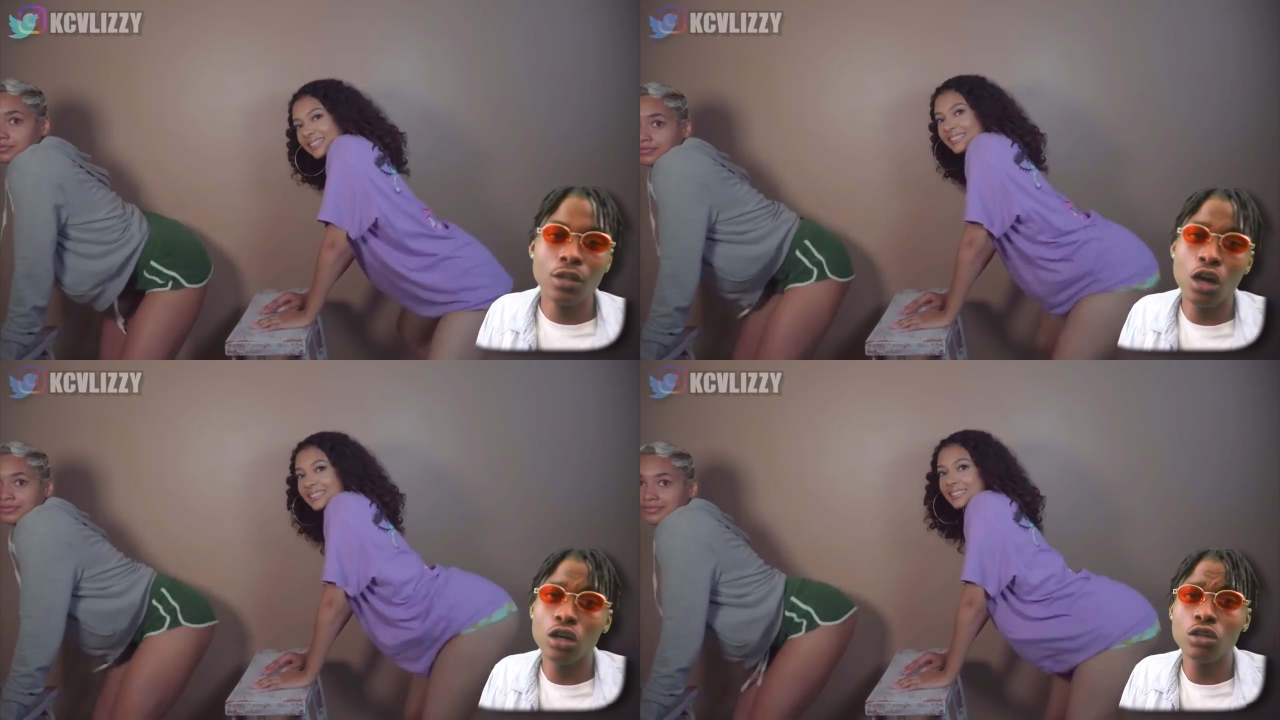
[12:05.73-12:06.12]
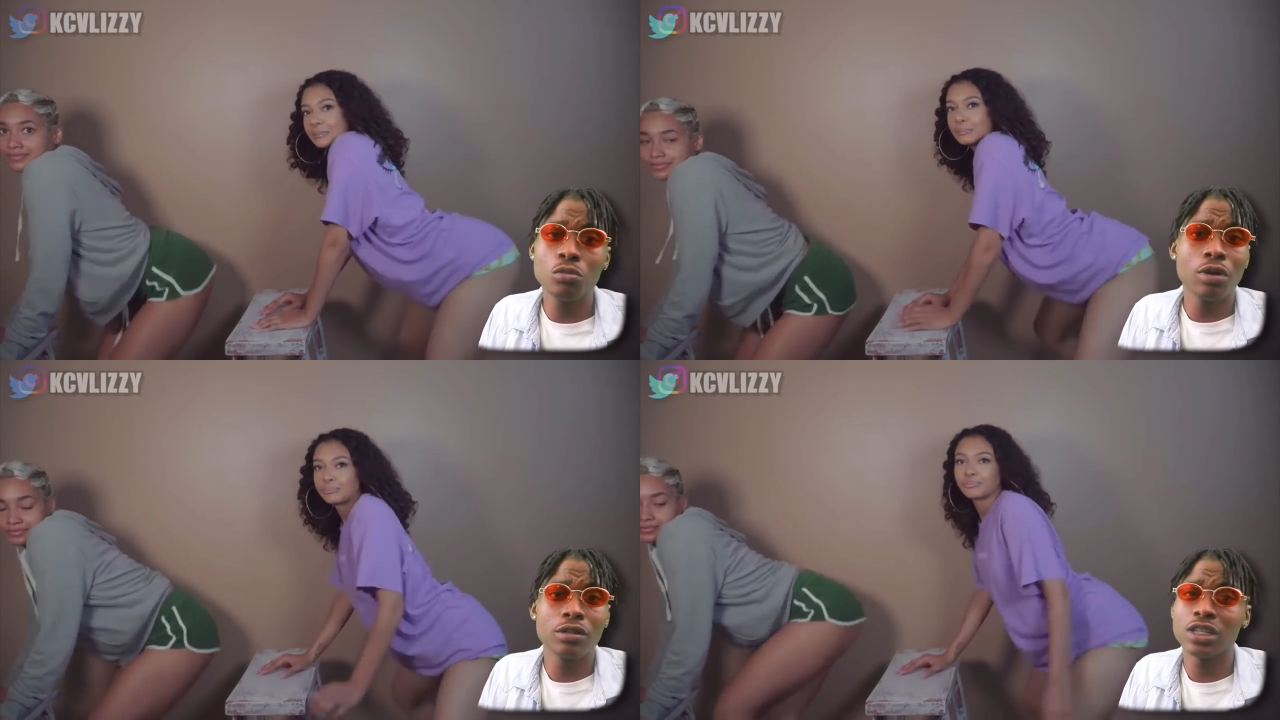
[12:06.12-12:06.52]
Speaker 1: Uncle
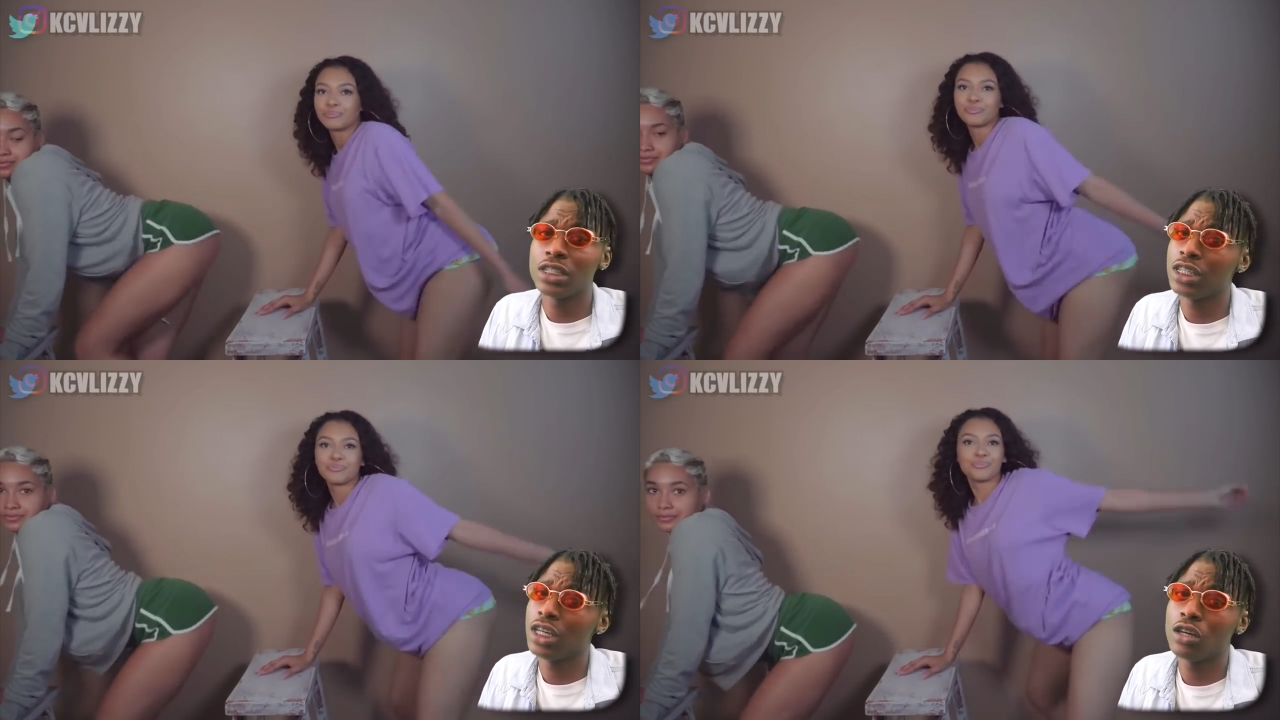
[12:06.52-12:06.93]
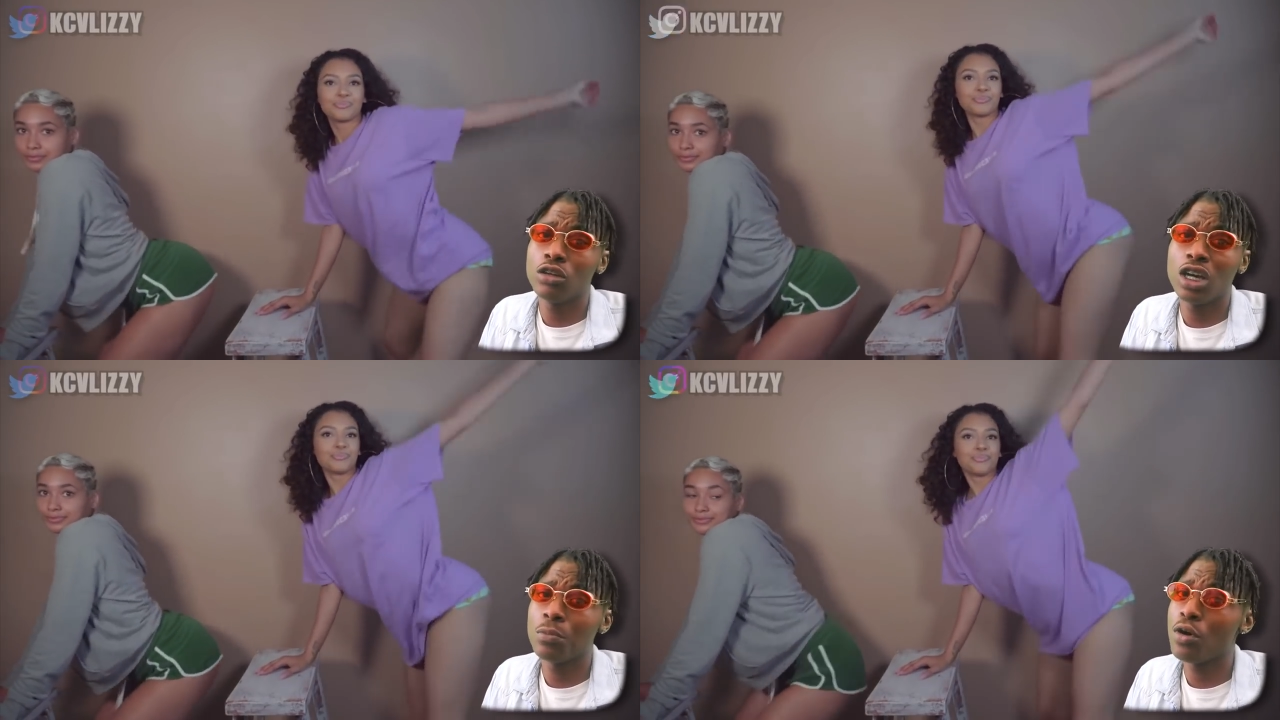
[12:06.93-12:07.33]
Luke, but I'm trying to tell you,
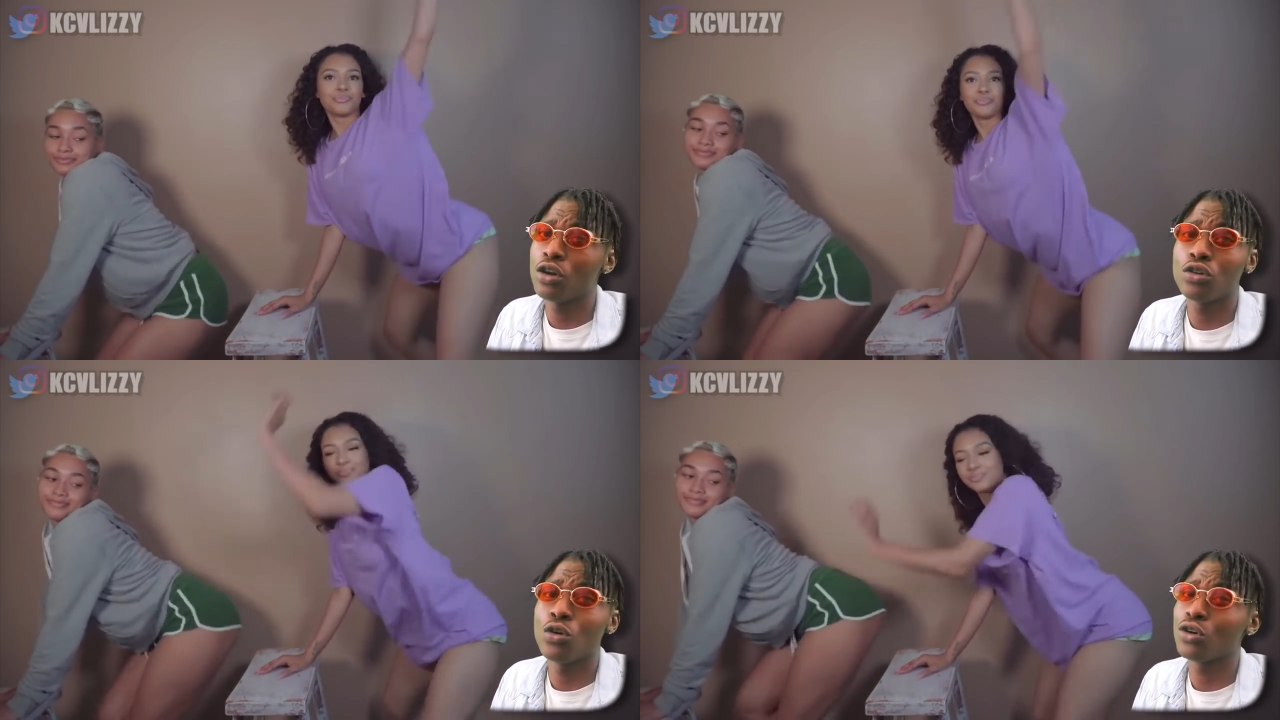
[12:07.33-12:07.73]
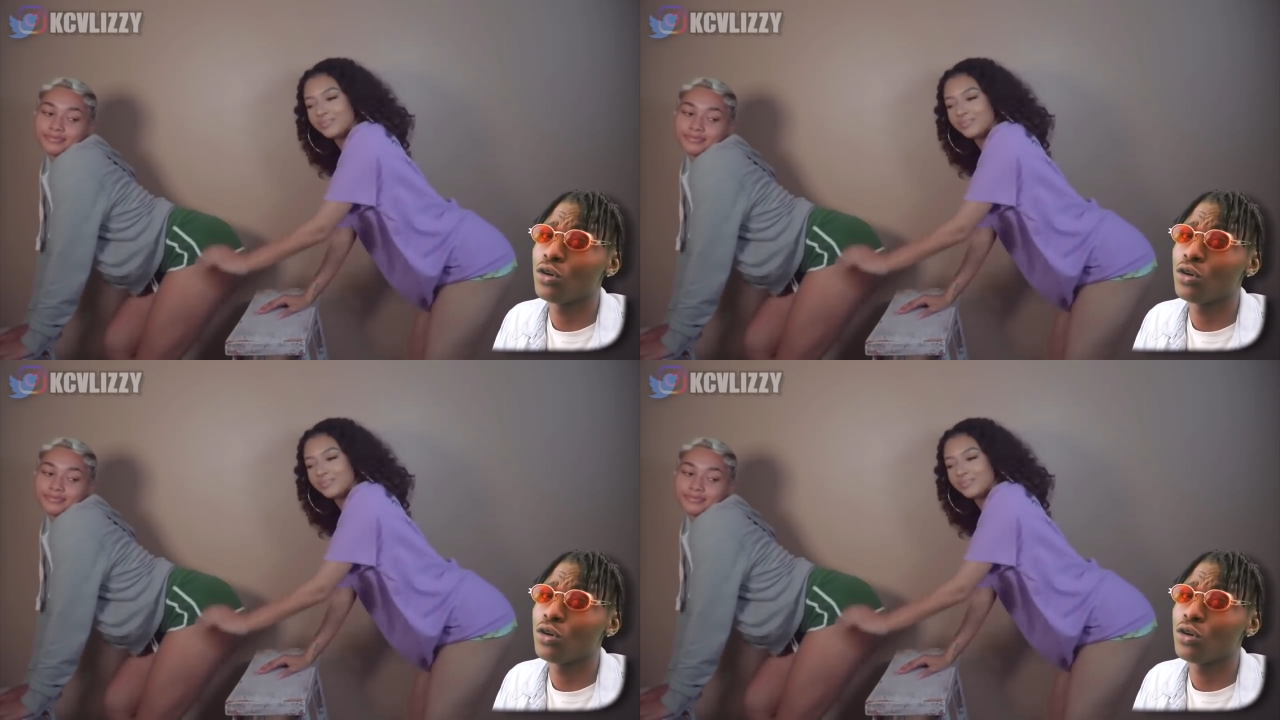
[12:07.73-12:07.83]
Uncle Luke had a party going